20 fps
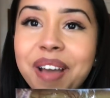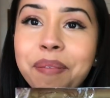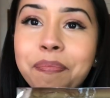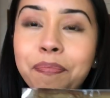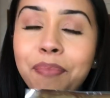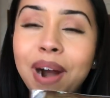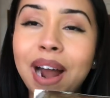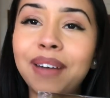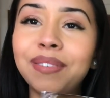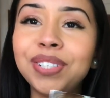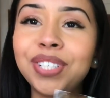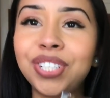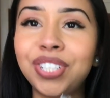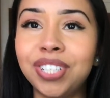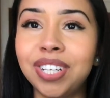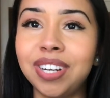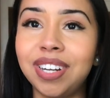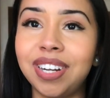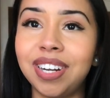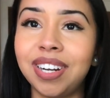brown
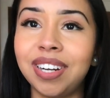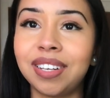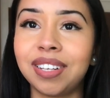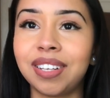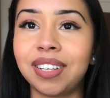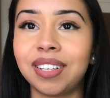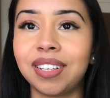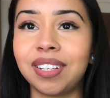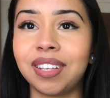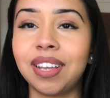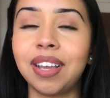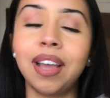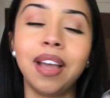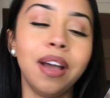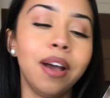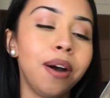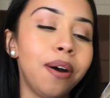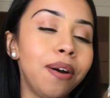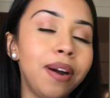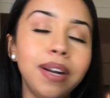sugar,
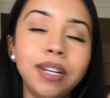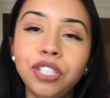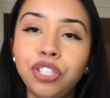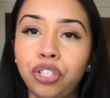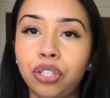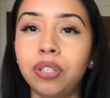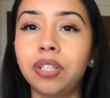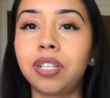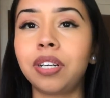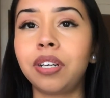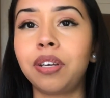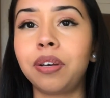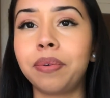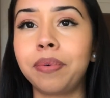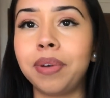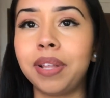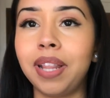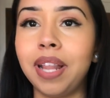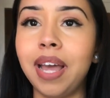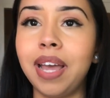or any sugar you
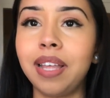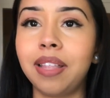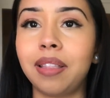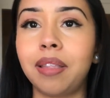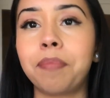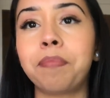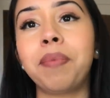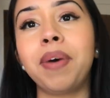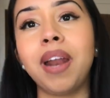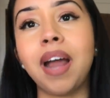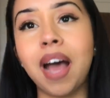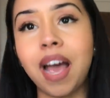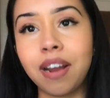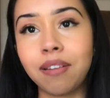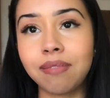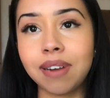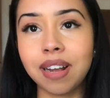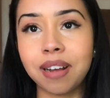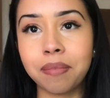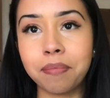would like, but I
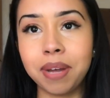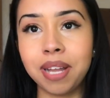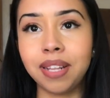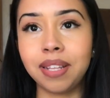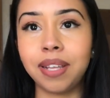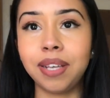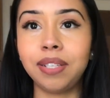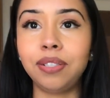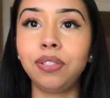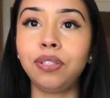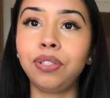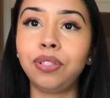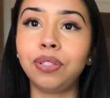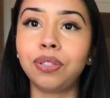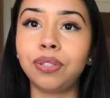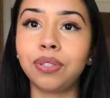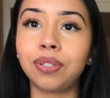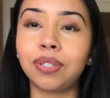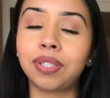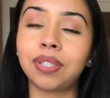recommend that you
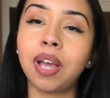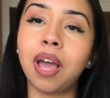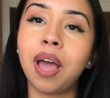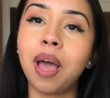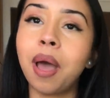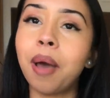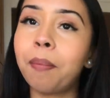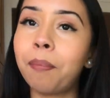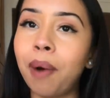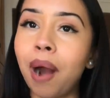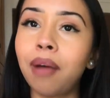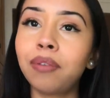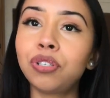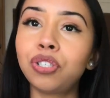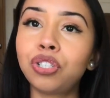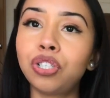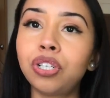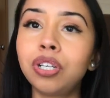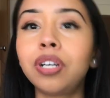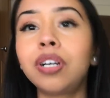use brown
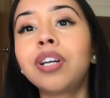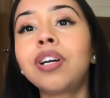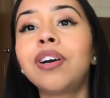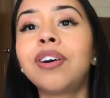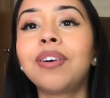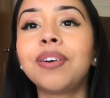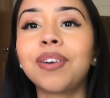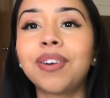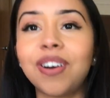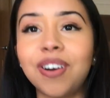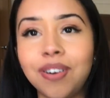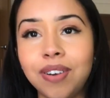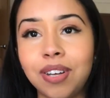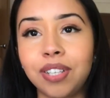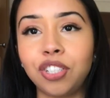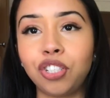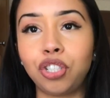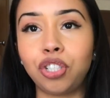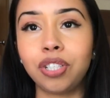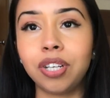sugar or
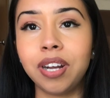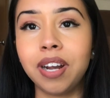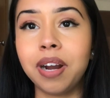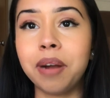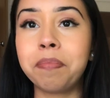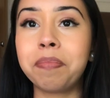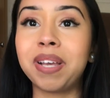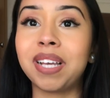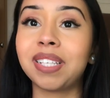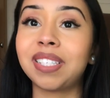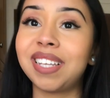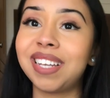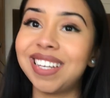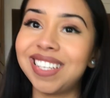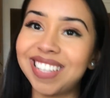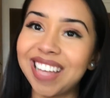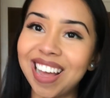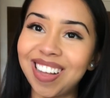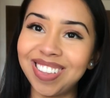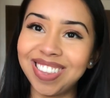coconut sugar because it is
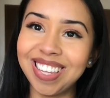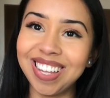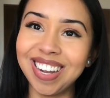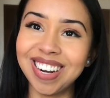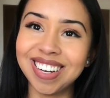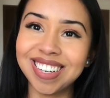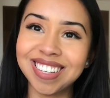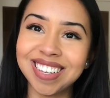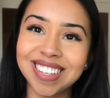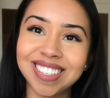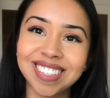healthier.